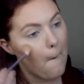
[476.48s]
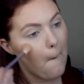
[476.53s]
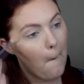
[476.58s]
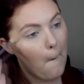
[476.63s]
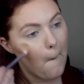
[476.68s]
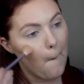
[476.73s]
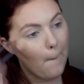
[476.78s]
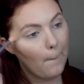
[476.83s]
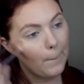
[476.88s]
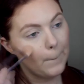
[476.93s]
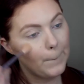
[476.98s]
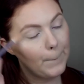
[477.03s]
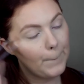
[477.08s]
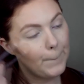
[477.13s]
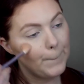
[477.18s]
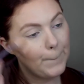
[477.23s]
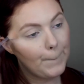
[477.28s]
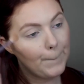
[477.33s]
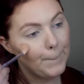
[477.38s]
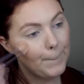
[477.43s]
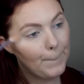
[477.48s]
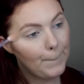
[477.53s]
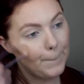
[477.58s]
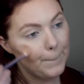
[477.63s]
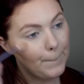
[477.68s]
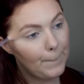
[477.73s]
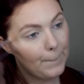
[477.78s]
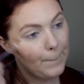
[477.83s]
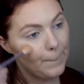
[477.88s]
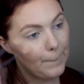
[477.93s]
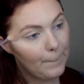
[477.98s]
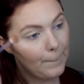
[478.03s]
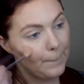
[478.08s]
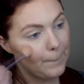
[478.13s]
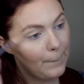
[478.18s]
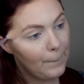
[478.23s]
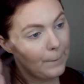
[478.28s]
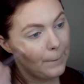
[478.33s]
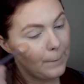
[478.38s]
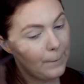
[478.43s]

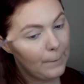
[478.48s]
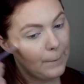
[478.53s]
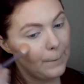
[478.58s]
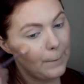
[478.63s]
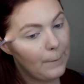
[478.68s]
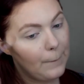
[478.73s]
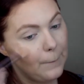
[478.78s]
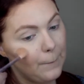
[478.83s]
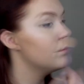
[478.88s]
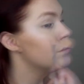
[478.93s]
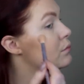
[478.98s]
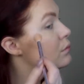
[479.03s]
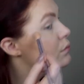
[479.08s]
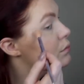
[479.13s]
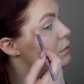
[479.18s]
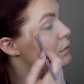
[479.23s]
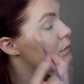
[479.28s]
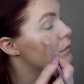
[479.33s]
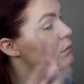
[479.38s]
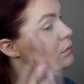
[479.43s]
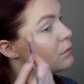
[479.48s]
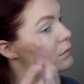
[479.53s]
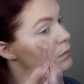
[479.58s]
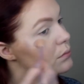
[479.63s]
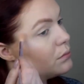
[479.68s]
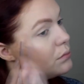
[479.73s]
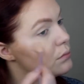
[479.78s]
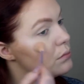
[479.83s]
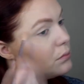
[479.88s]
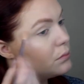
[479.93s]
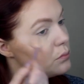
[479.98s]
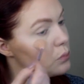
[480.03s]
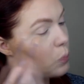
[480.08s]
(silence)